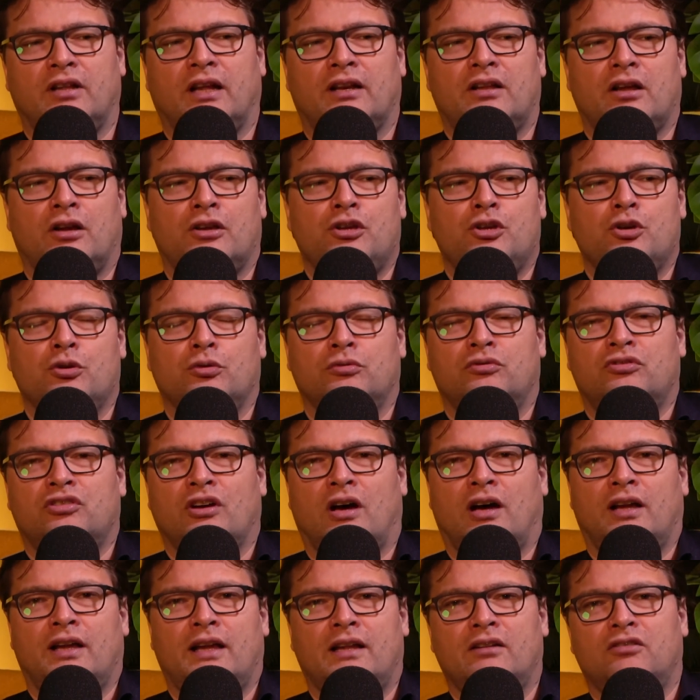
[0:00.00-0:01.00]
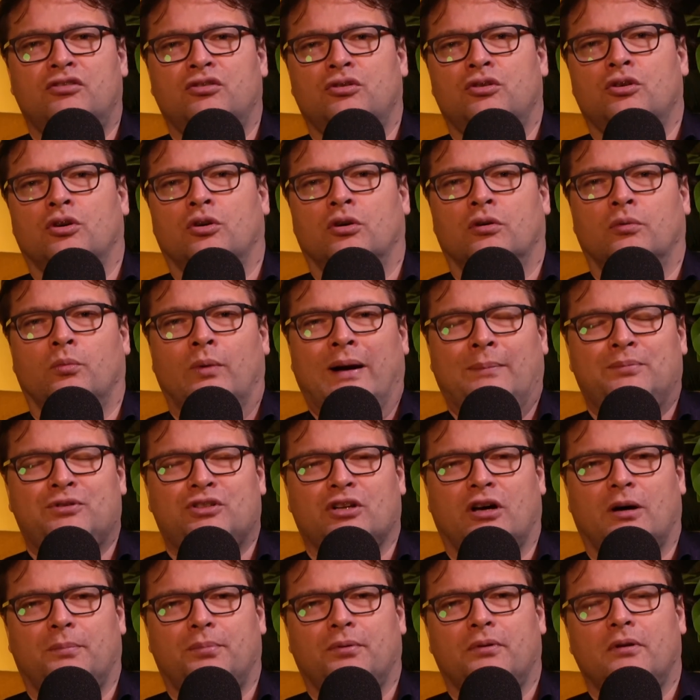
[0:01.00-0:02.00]
that you tie into your web
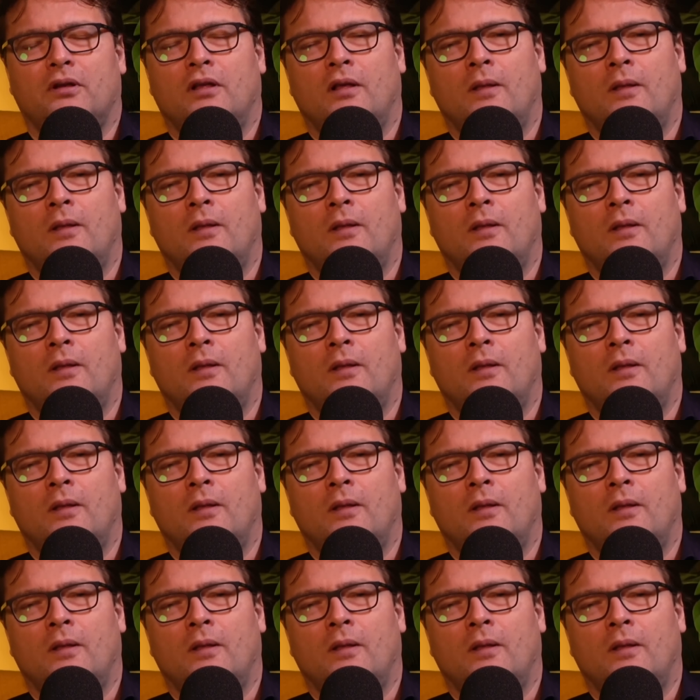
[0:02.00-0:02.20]
shop.